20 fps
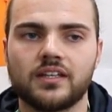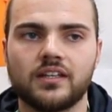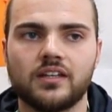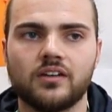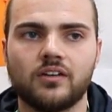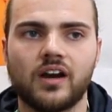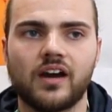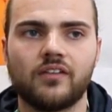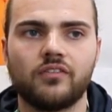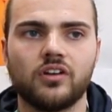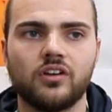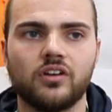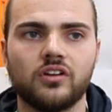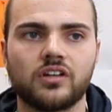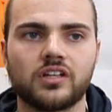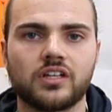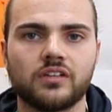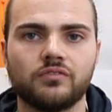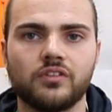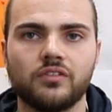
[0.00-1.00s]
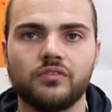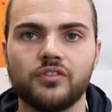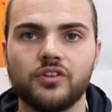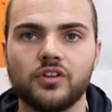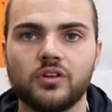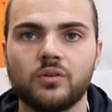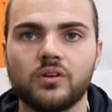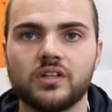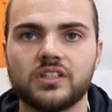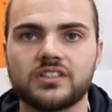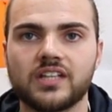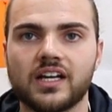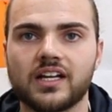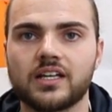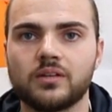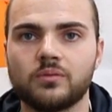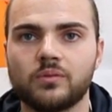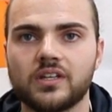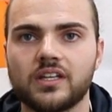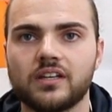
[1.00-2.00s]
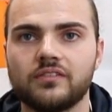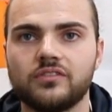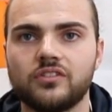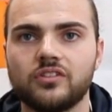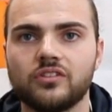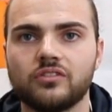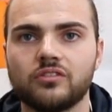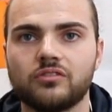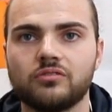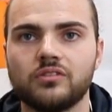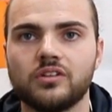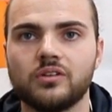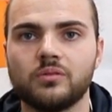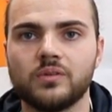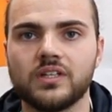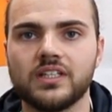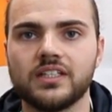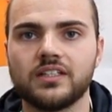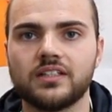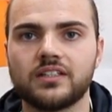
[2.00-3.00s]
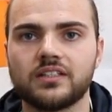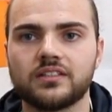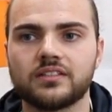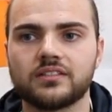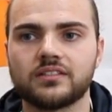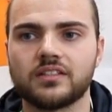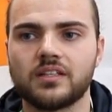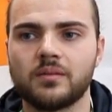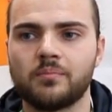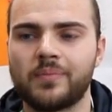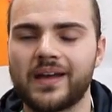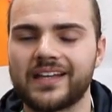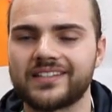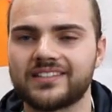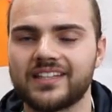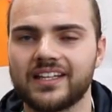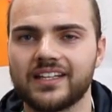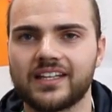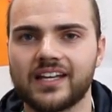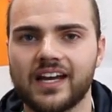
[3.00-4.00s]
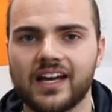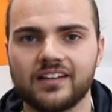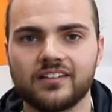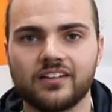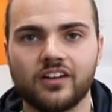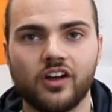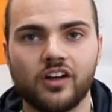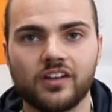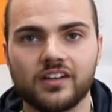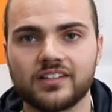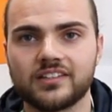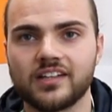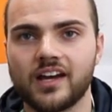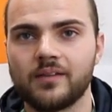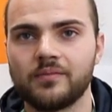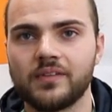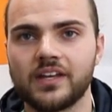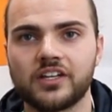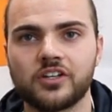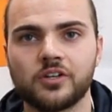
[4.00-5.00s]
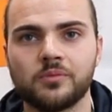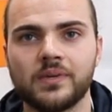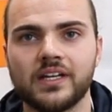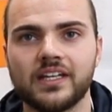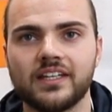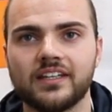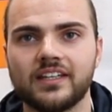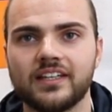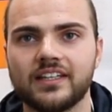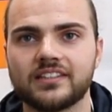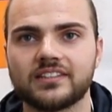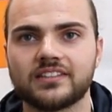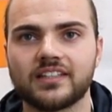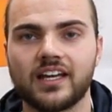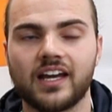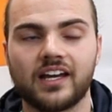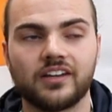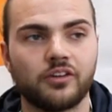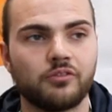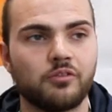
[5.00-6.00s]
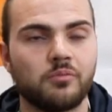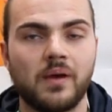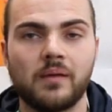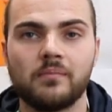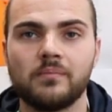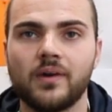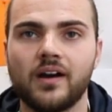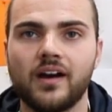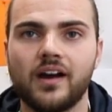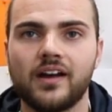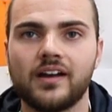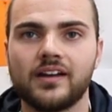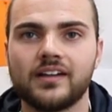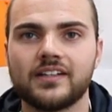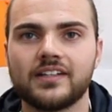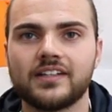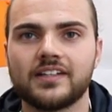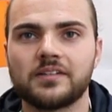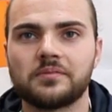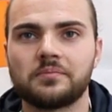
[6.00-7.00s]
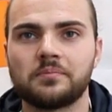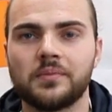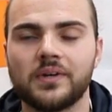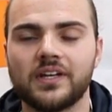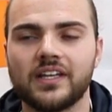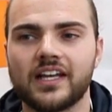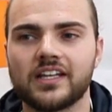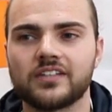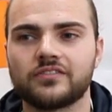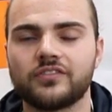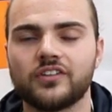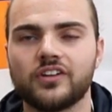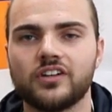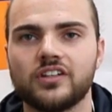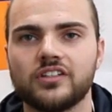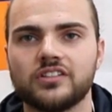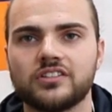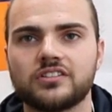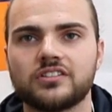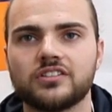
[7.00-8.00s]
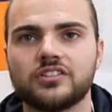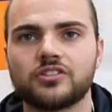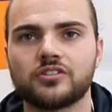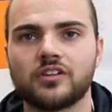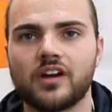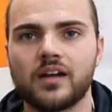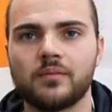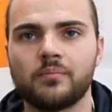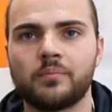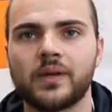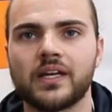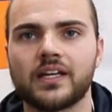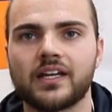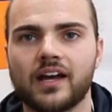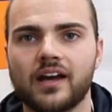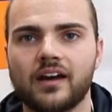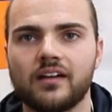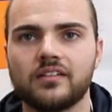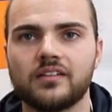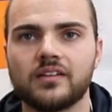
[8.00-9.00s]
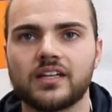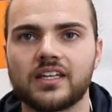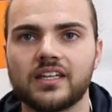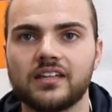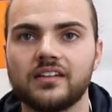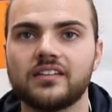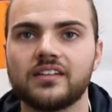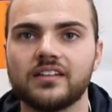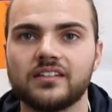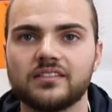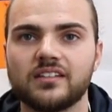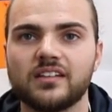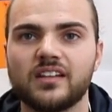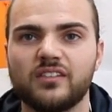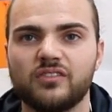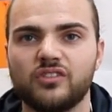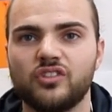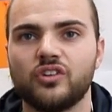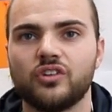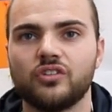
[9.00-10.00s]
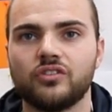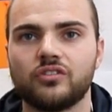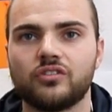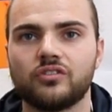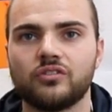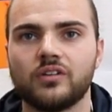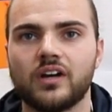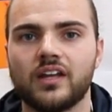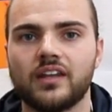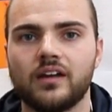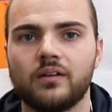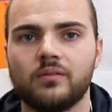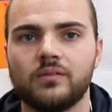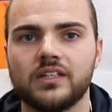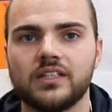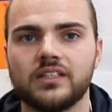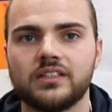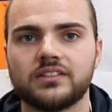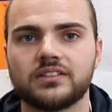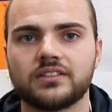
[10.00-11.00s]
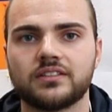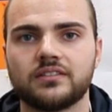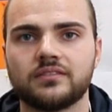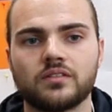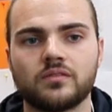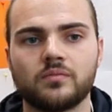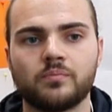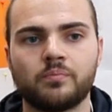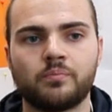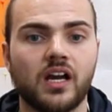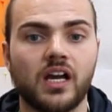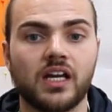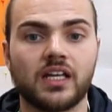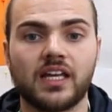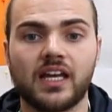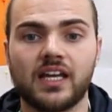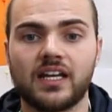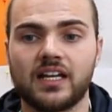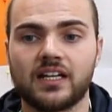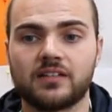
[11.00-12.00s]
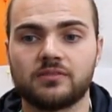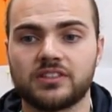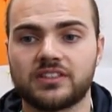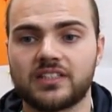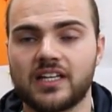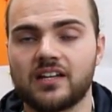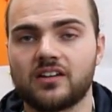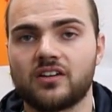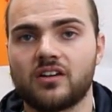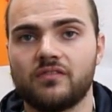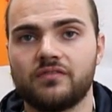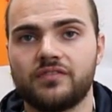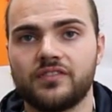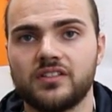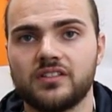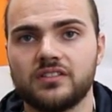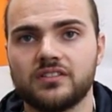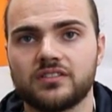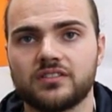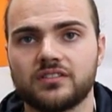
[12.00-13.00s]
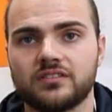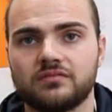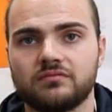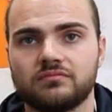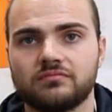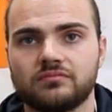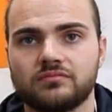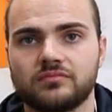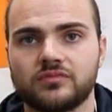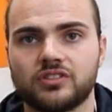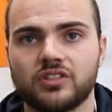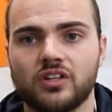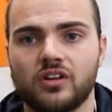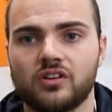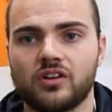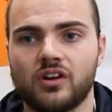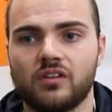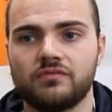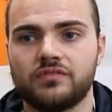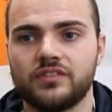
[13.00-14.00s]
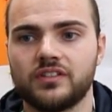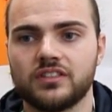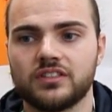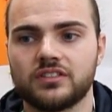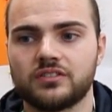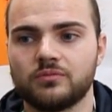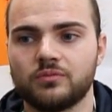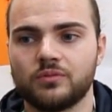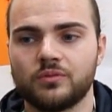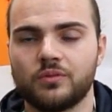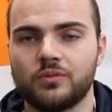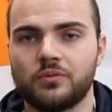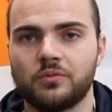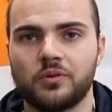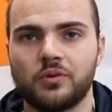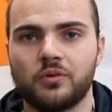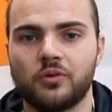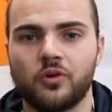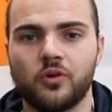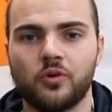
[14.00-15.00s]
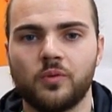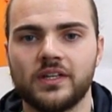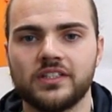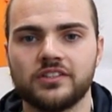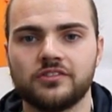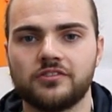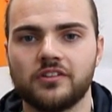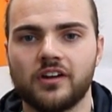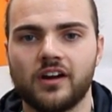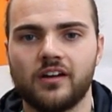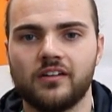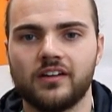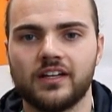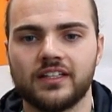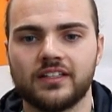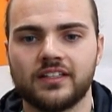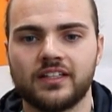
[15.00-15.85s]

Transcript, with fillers: they'll have a look and review exactly what they've done through the week, the best they can. A lot of the time they come in and they say, I don't remember, but that's for us to try and pick out the key things that they've done throughout their weeks. Again, like we said, confidence. So confidence will always grow,